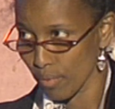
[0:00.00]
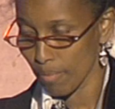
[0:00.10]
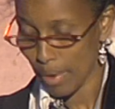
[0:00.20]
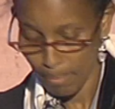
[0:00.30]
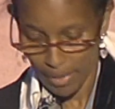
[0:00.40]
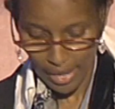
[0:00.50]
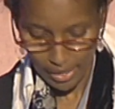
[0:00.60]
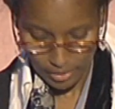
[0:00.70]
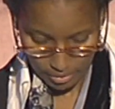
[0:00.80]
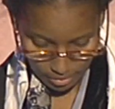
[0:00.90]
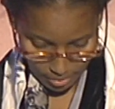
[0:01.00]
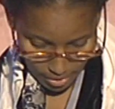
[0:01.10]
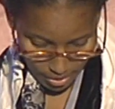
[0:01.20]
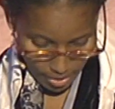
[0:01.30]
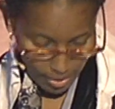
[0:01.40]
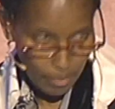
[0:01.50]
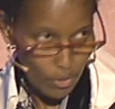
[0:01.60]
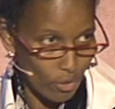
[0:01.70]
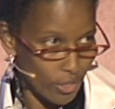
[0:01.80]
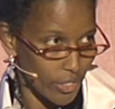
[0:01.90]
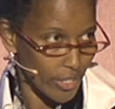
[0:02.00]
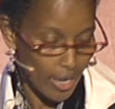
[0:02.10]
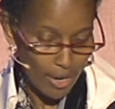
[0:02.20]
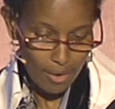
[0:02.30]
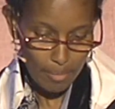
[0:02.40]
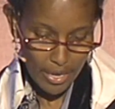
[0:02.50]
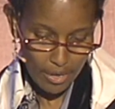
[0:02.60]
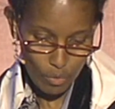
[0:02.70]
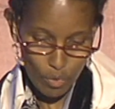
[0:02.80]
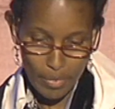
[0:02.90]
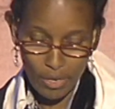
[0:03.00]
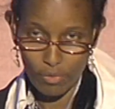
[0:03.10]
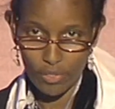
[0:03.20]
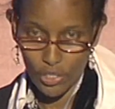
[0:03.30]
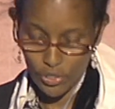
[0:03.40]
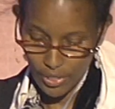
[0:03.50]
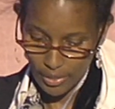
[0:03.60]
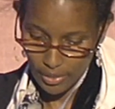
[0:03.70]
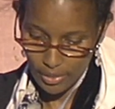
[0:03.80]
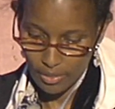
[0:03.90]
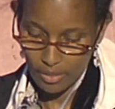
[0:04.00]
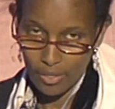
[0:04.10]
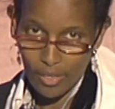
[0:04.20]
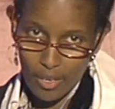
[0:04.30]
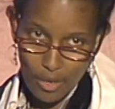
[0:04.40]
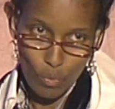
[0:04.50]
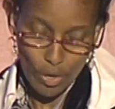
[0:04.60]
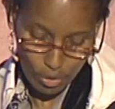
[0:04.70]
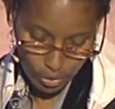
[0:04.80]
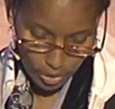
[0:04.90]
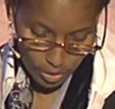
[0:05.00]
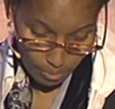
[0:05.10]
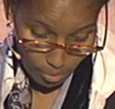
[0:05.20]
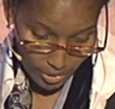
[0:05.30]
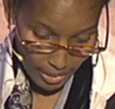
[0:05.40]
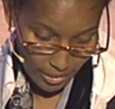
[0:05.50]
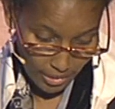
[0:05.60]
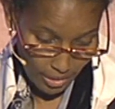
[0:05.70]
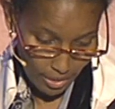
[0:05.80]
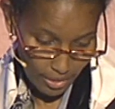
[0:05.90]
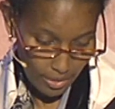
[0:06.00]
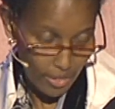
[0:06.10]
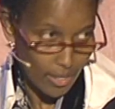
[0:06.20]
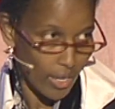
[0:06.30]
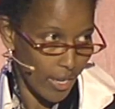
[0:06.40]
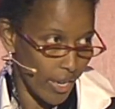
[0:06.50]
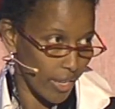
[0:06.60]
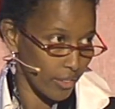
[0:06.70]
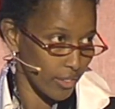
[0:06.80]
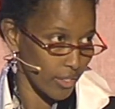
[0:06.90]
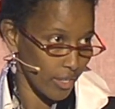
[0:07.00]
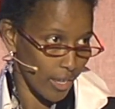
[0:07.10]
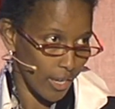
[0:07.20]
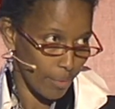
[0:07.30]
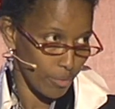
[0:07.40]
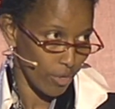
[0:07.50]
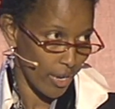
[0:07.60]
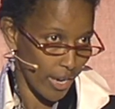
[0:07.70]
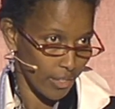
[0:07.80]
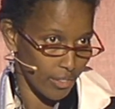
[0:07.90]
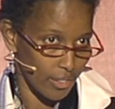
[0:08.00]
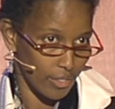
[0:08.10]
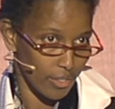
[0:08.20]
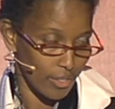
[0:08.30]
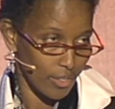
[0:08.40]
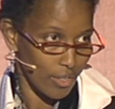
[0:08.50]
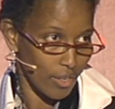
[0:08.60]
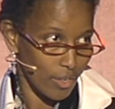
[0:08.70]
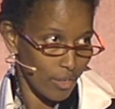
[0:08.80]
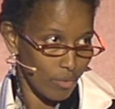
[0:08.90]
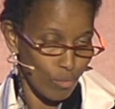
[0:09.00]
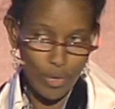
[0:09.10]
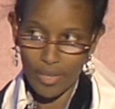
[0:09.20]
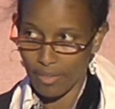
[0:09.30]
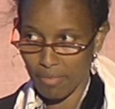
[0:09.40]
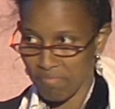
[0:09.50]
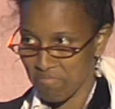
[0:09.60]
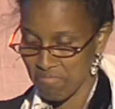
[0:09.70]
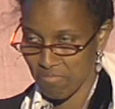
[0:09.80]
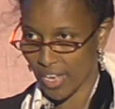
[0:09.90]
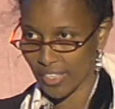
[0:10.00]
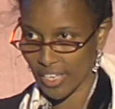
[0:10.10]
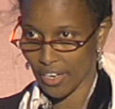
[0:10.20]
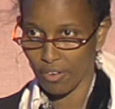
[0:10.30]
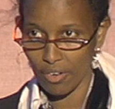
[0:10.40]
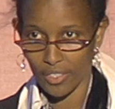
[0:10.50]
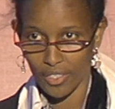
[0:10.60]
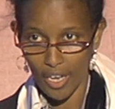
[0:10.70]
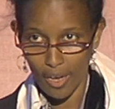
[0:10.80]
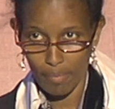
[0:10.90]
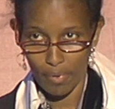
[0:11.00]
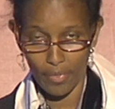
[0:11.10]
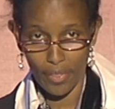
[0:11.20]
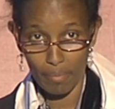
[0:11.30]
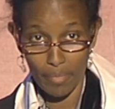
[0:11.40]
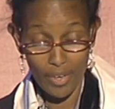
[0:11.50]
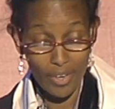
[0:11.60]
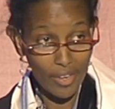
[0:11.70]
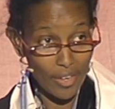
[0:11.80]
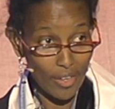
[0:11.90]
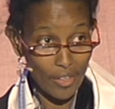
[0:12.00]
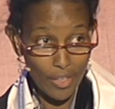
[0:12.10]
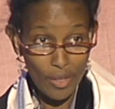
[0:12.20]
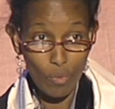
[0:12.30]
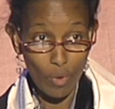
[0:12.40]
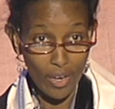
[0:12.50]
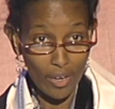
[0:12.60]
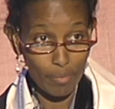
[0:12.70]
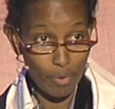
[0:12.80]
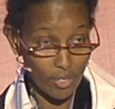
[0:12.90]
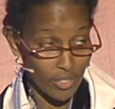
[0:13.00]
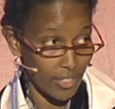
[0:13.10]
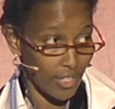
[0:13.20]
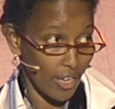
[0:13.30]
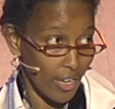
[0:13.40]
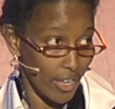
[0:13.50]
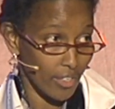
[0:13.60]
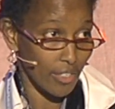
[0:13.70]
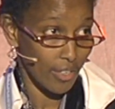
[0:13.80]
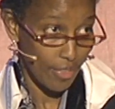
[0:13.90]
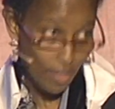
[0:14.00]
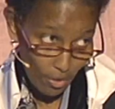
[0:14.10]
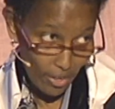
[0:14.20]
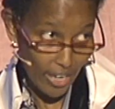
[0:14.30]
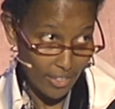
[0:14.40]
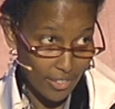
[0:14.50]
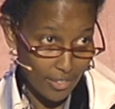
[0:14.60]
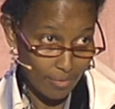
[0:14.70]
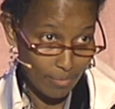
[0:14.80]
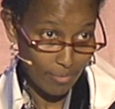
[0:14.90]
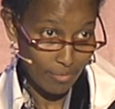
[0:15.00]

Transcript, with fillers: you remember that, but those young men and women on the streets were not protesting against kleptocrats with a secular stamp on them. They were protesting against theocrats.